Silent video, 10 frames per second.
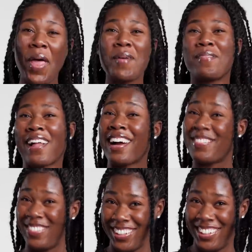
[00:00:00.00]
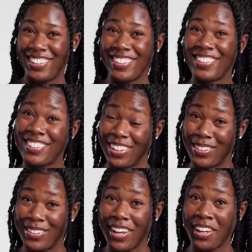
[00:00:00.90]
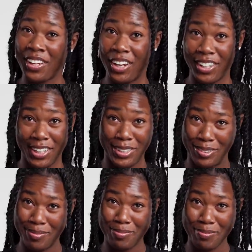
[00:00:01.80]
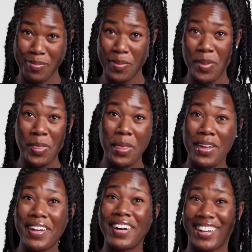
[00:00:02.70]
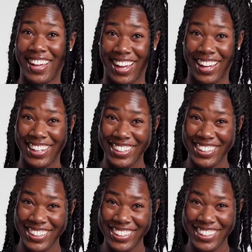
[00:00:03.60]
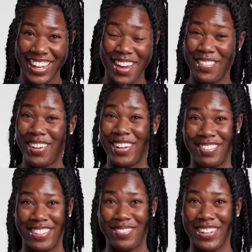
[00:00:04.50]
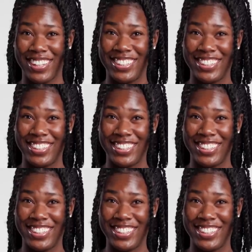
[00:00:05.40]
Black Millennials, Single, and Degreed. Okay, have you heard of this page?